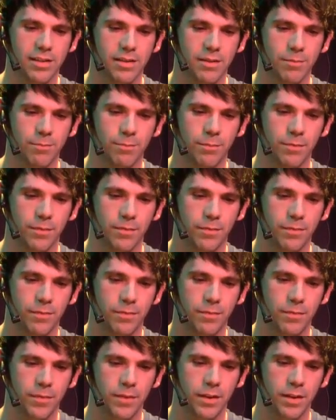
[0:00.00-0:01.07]

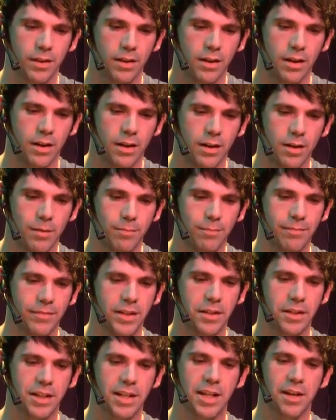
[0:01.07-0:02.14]

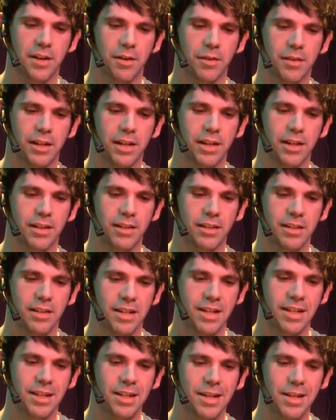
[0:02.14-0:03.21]
You can hear that
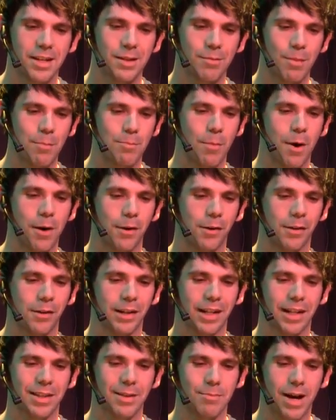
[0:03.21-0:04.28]
my
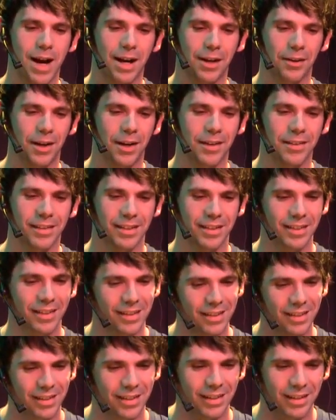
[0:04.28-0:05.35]
monitoring in the background
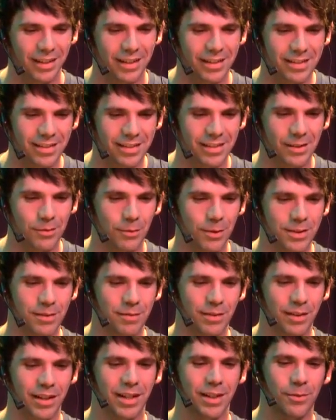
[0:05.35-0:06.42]
wasn't
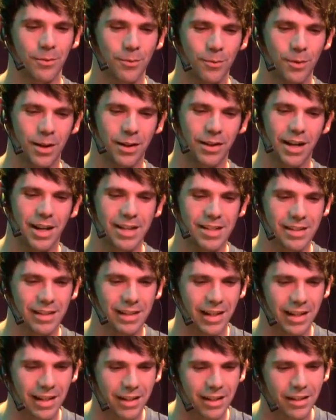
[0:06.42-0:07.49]
very well
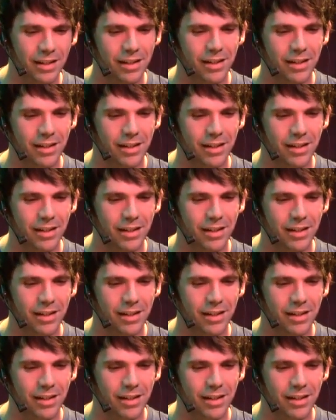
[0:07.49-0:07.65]
isolated.